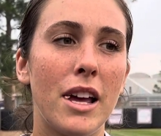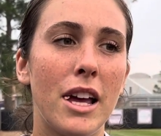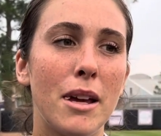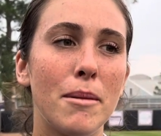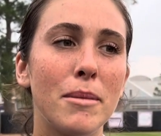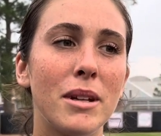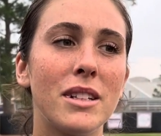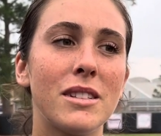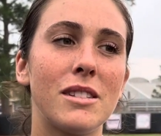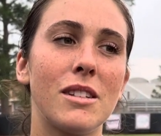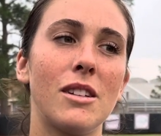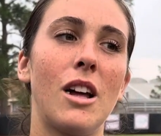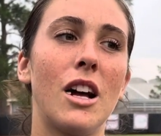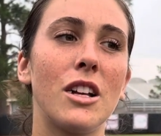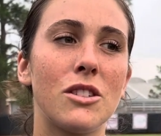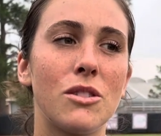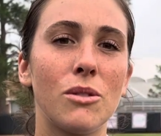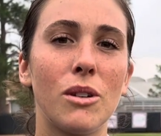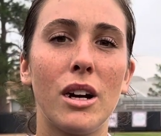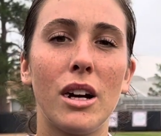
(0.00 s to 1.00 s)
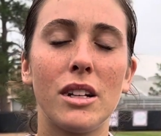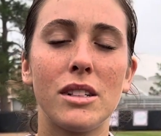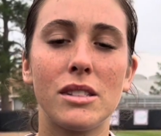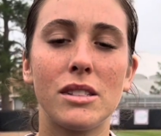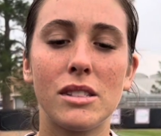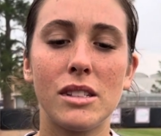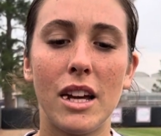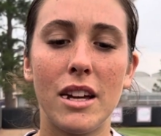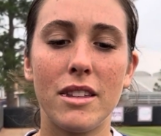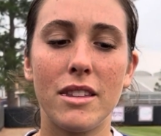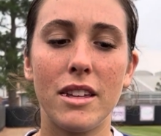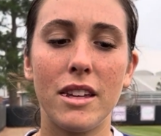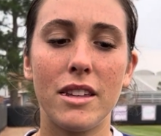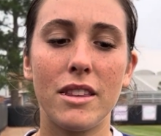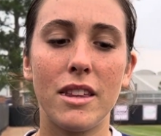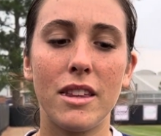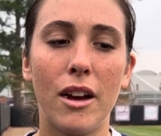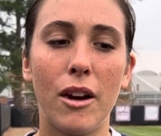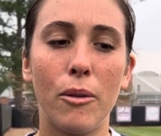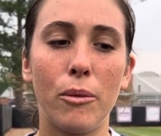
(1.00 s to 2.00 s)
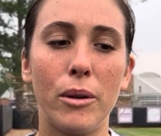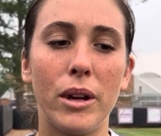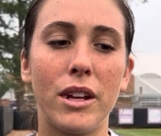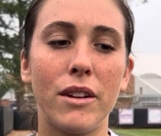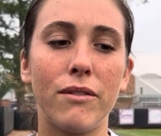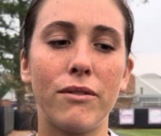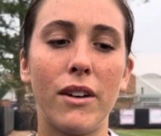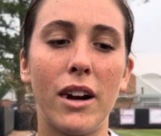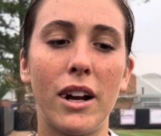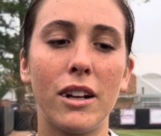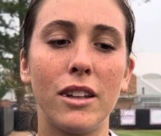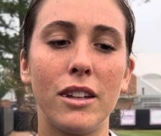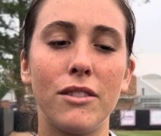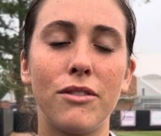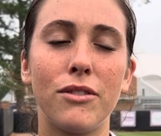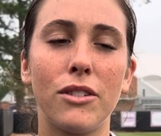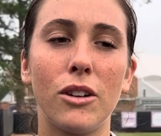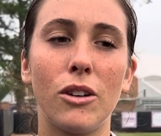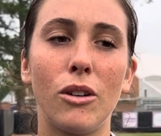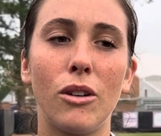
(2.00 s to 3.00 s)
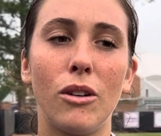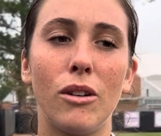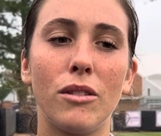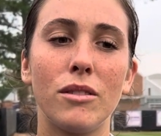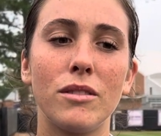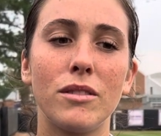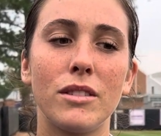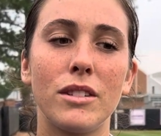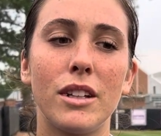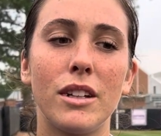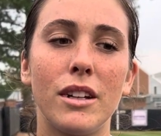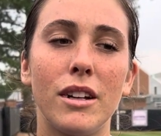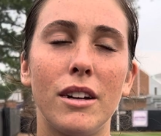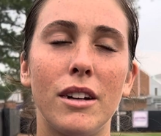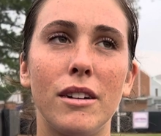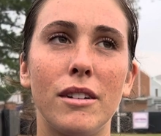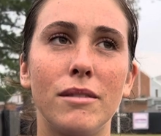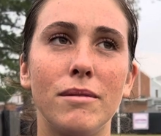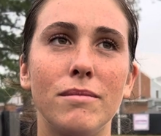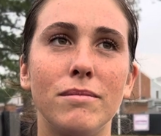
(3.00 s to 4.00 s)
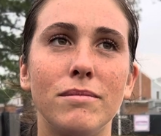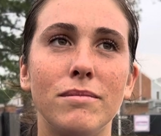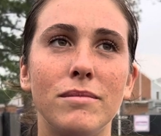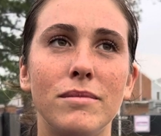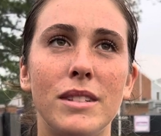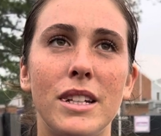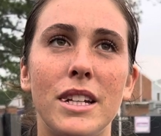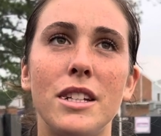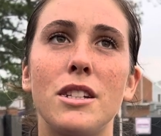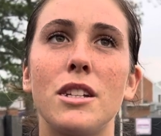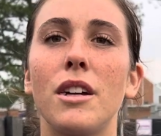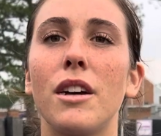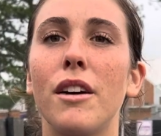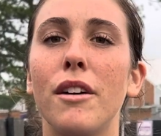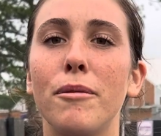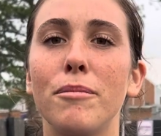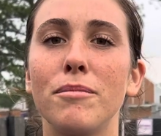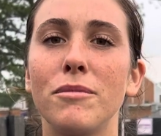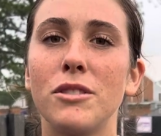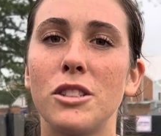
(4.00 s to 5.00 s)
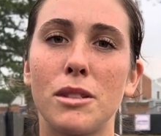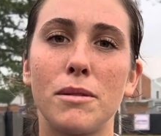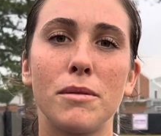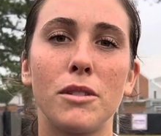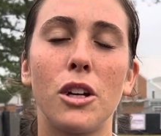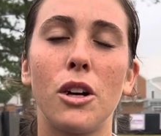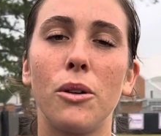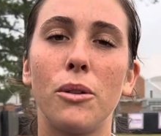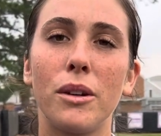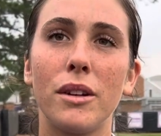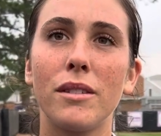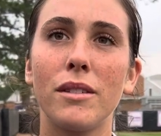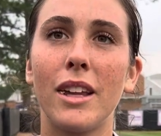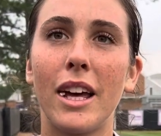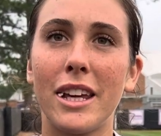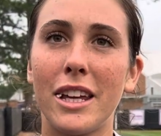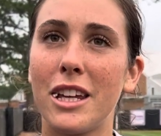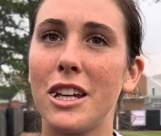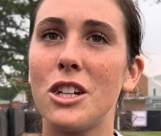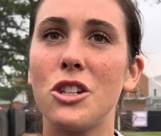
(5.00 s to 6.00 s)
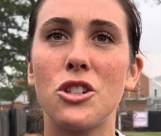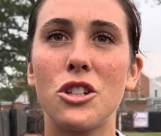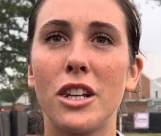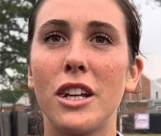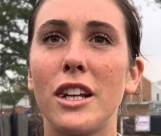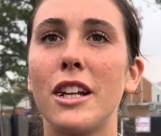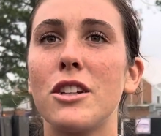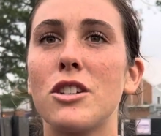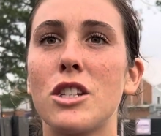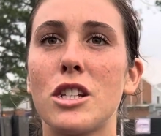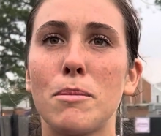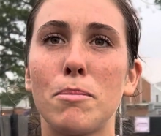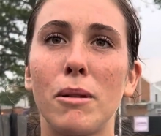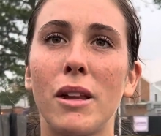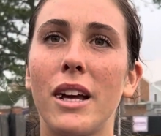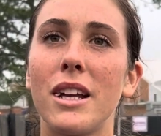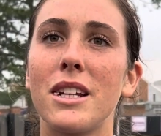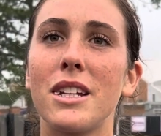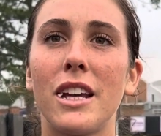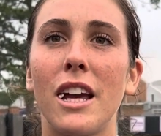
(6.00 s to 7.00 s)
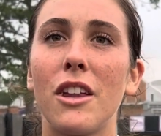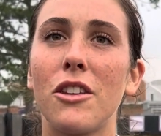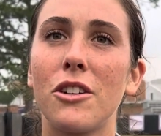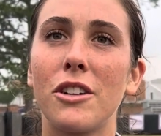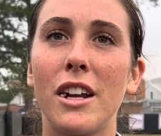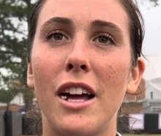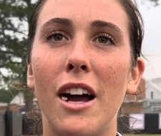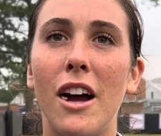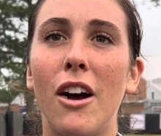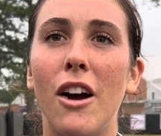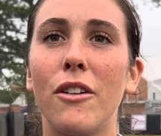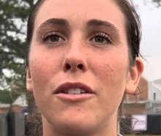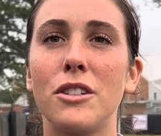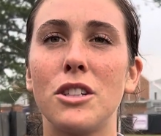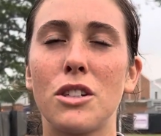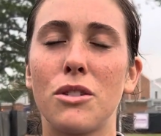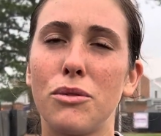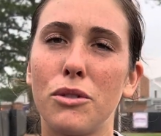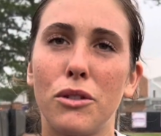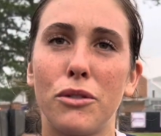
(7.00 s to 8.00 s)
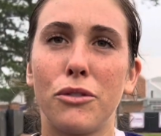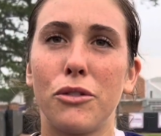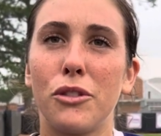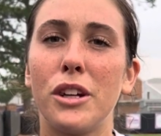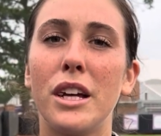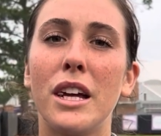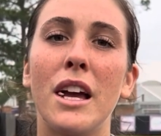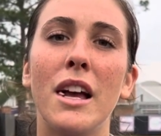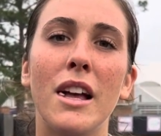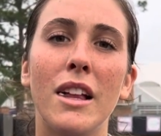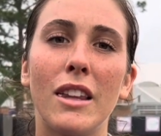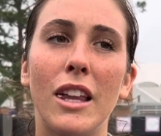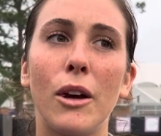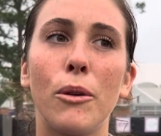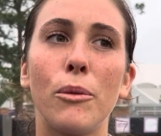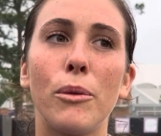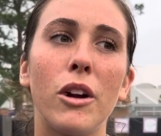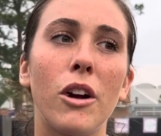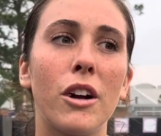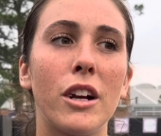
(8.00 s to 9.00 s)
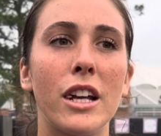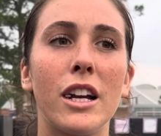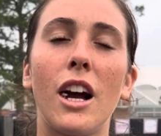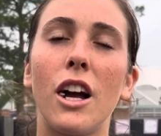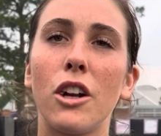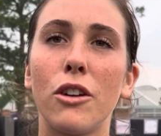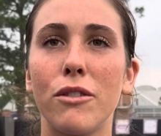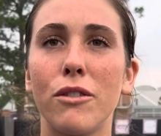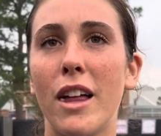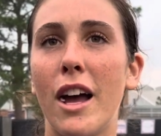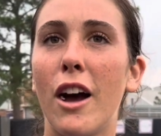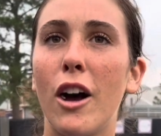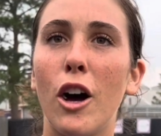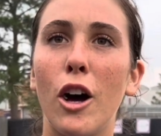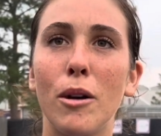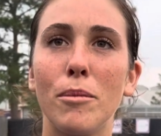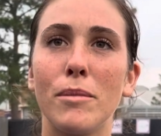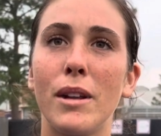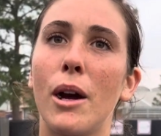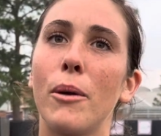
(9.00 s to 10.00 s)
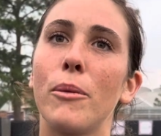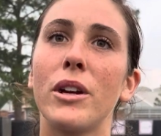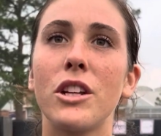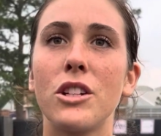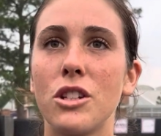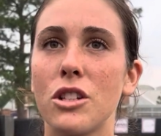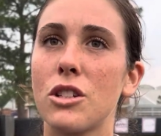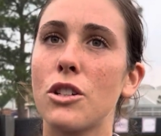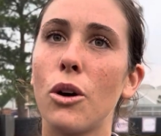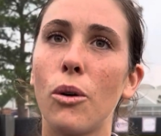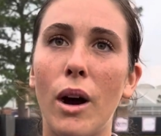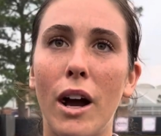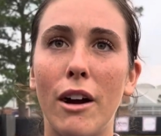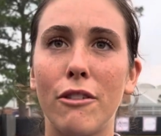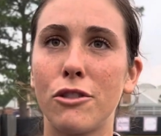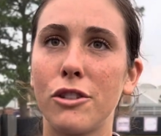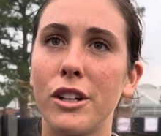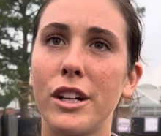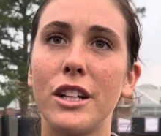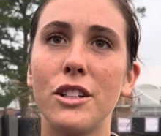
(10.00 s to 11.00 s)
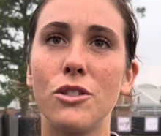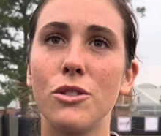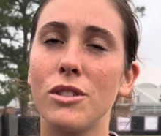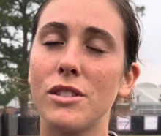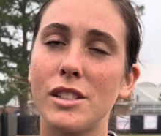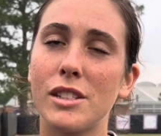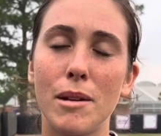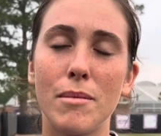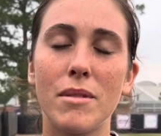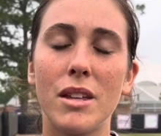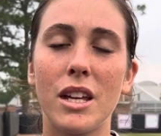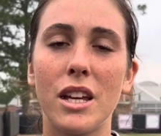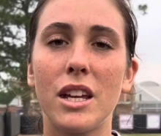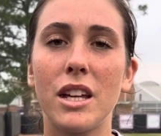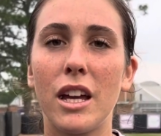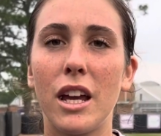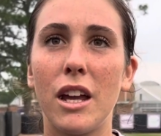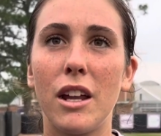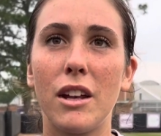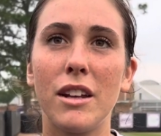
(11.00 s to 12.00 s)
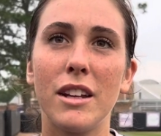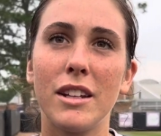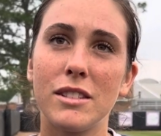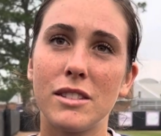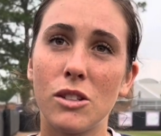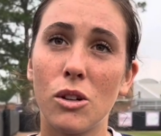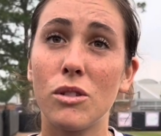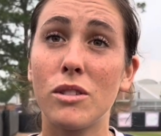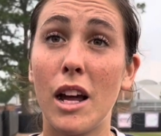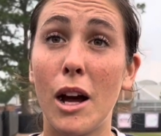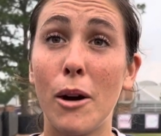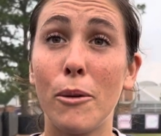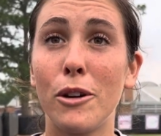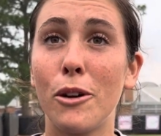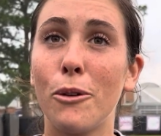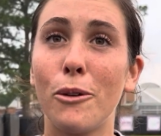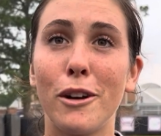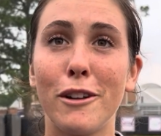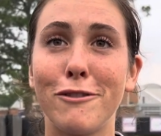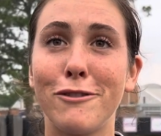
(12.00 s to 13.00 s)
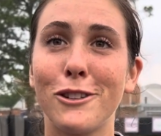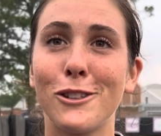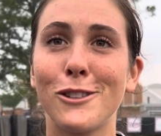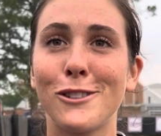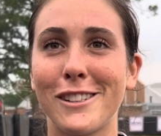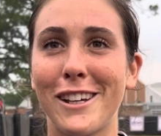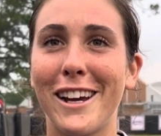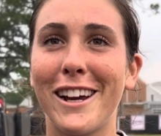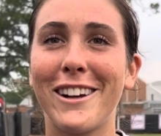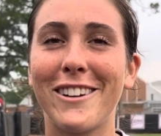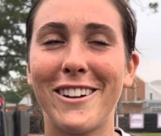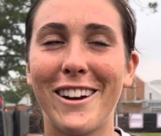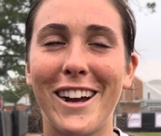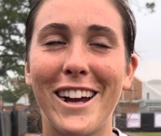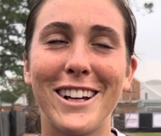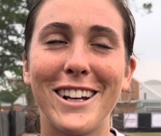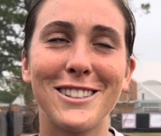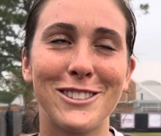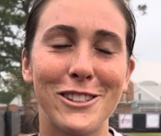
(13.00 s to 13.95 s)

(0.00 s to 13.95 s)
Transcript: It means a lot to us. I think that we can finally feel the need to just cohesion and just play together now and just feel free. Like, we already got over that hump. Now we can just go after it and do the same thing again. So now we know what it feels like, right?